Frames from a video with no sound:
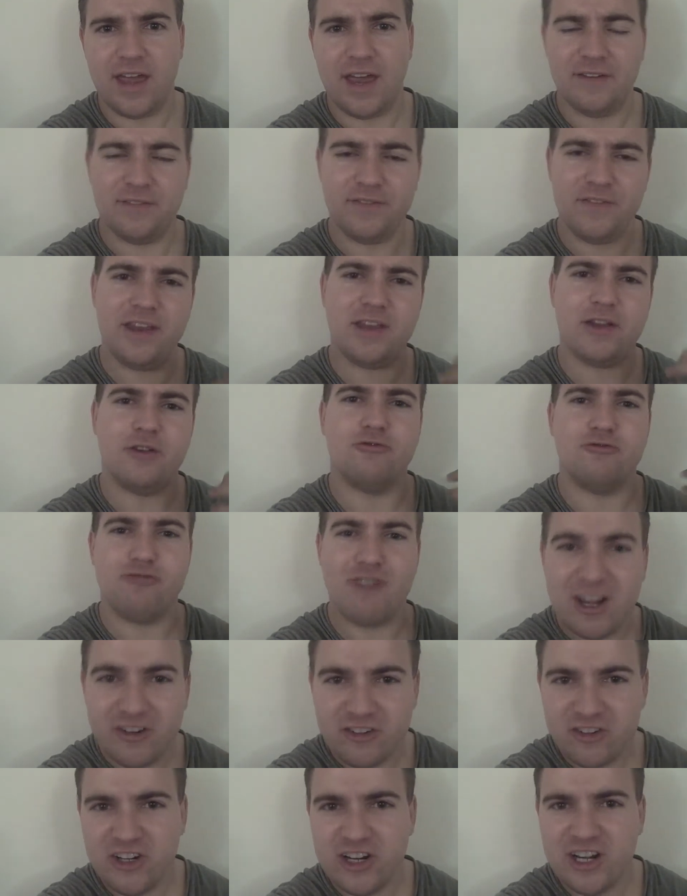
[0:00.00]
and think
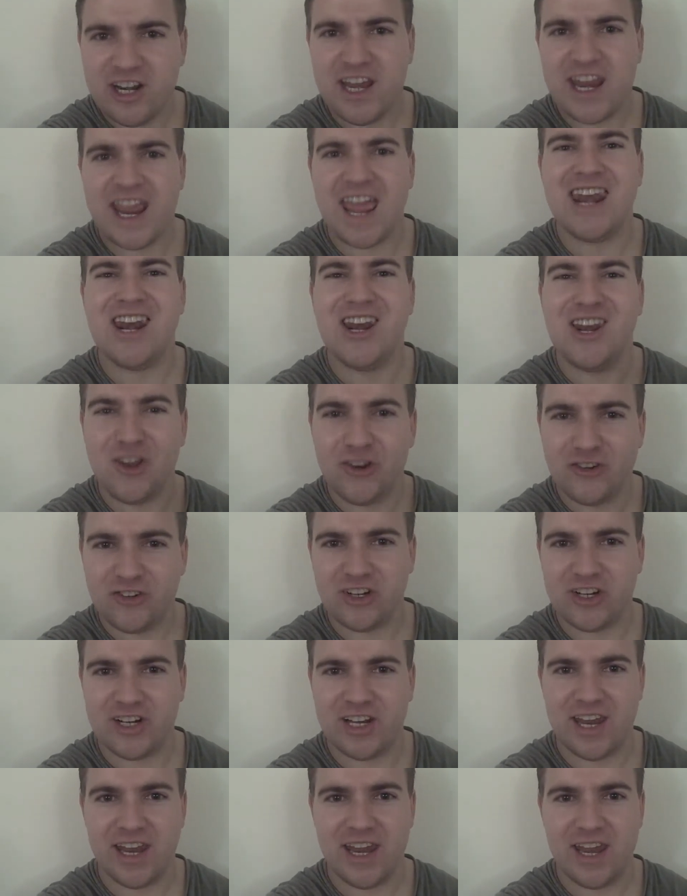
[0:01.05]
rationally and
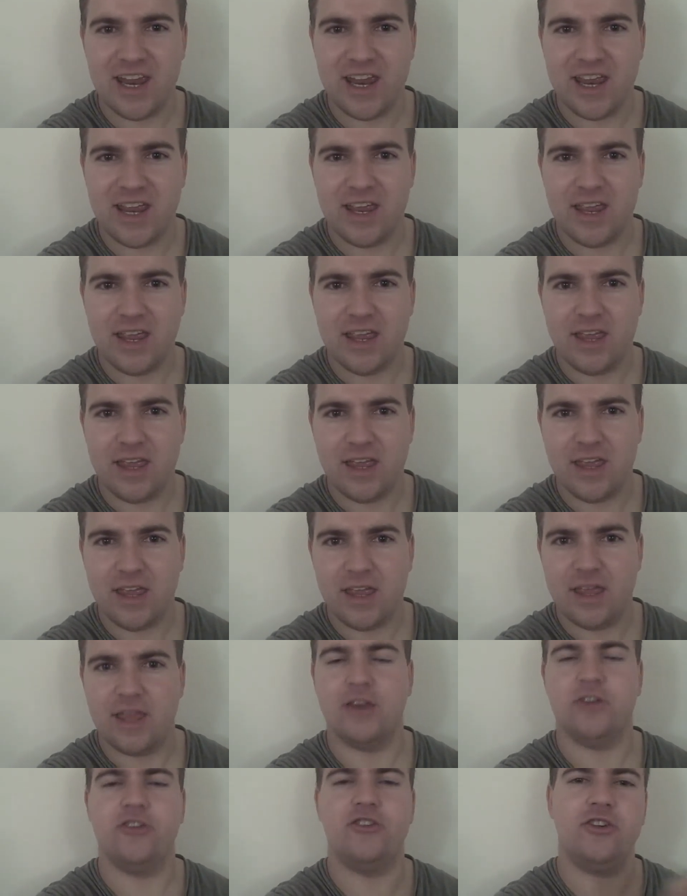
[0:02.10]
logically.
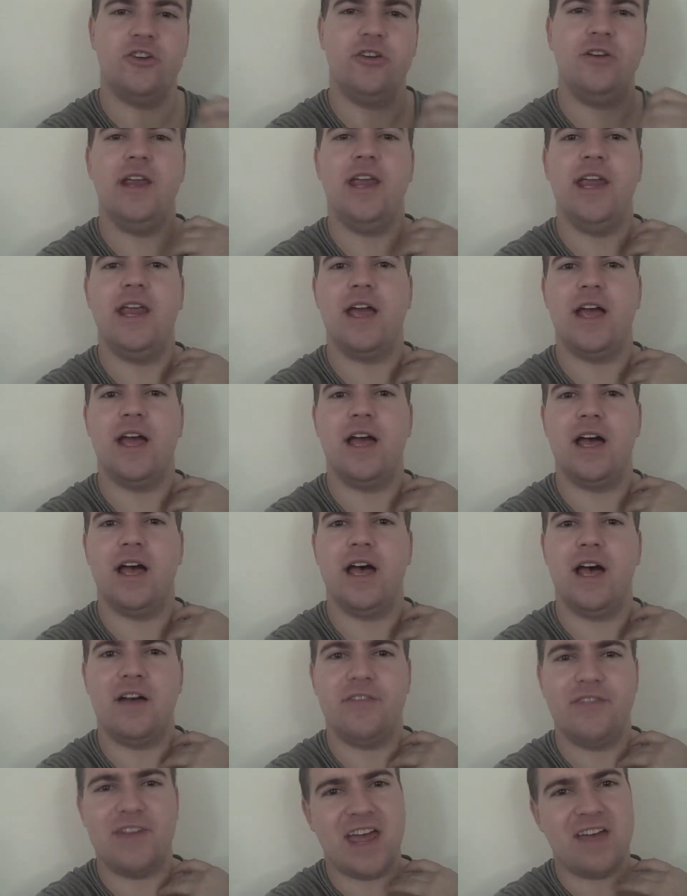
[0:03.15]
And surely,
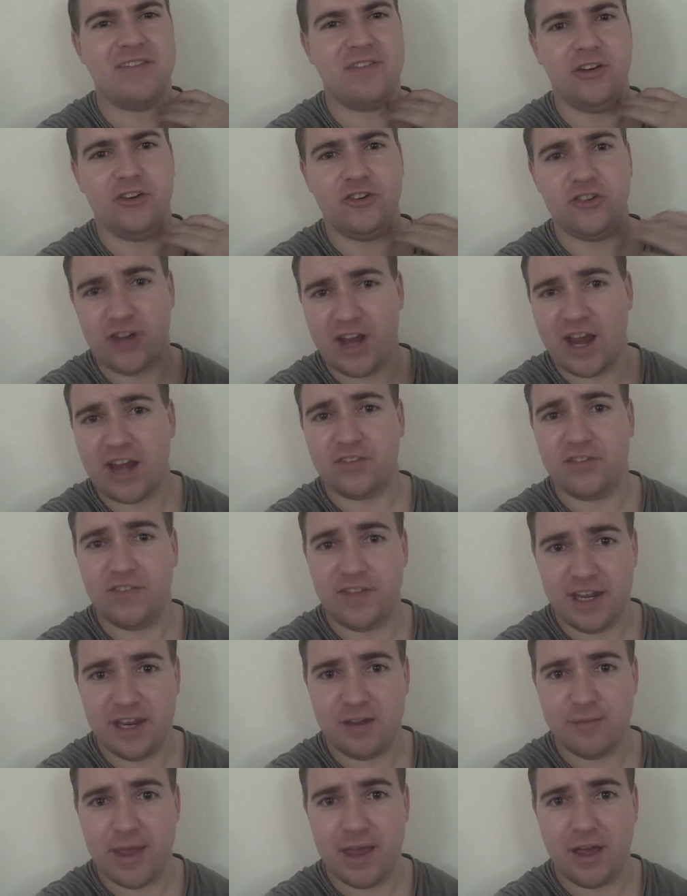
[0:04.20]
after having checked
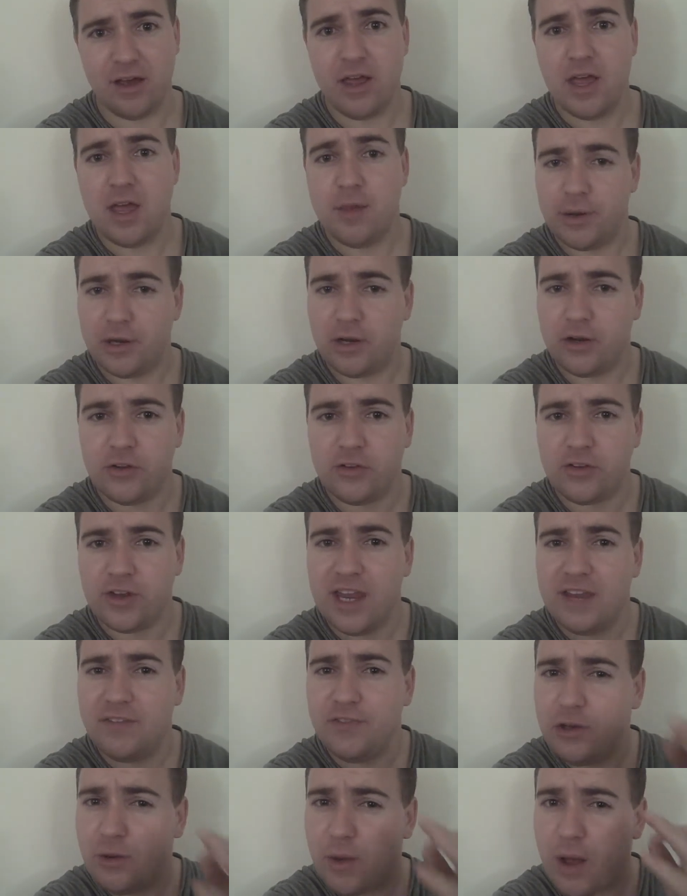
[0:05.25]
the email, because
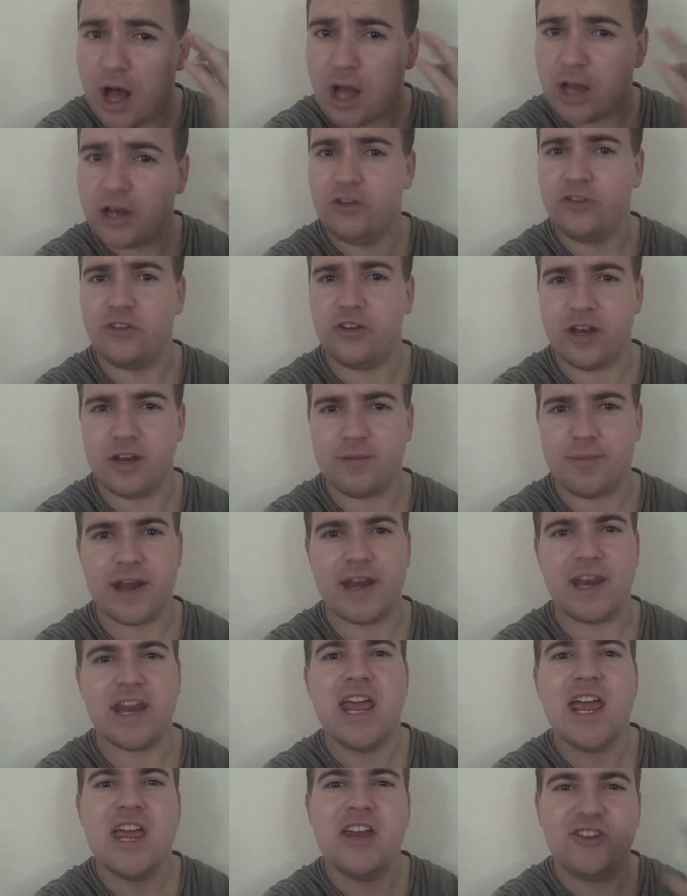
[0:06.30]
if you are concerned
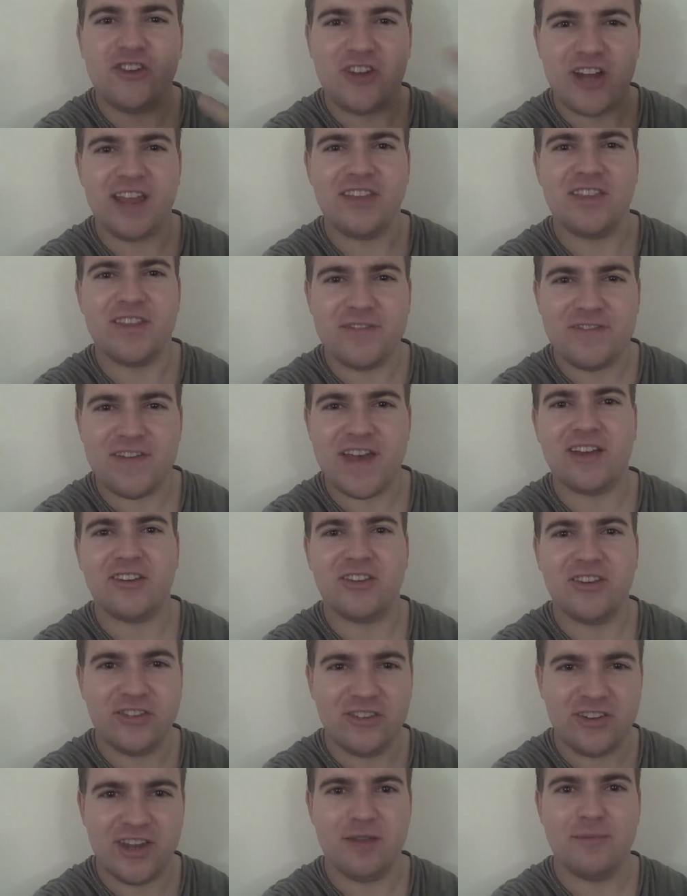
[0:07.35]
about it, check the facts
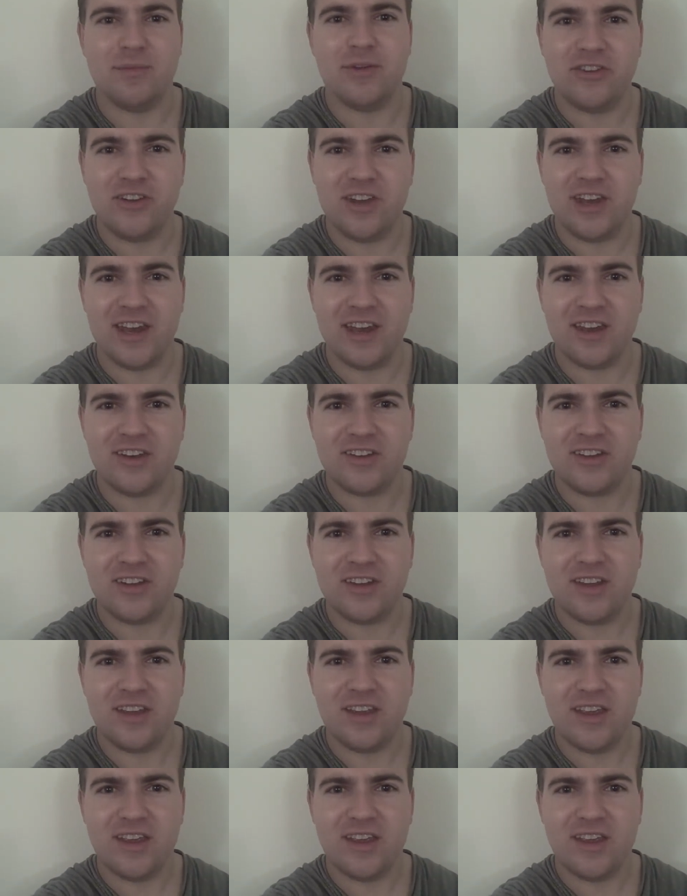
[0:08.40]
and statements in it.